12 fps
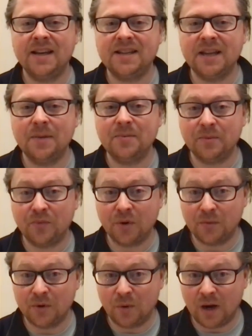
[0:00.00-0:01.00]
accept him
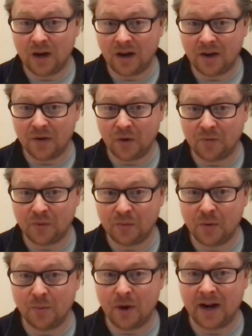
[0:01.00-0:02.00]
from your heart, not from
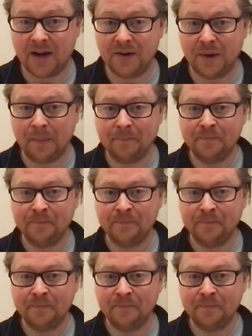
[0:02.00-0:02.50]
your mind,